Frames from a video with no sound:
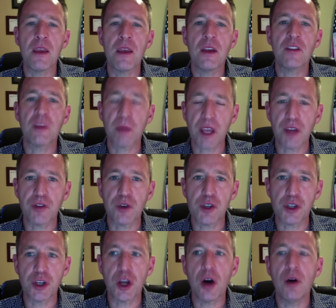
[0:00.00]
Something else you
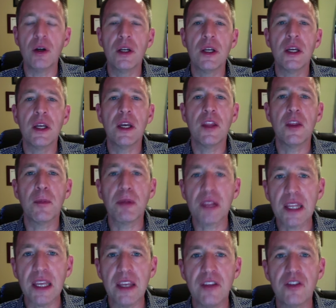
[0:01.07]
should know. The
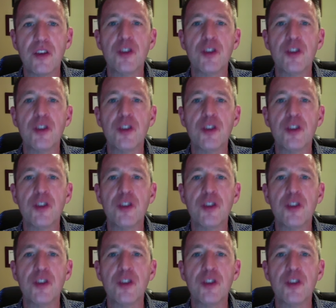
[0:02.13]
police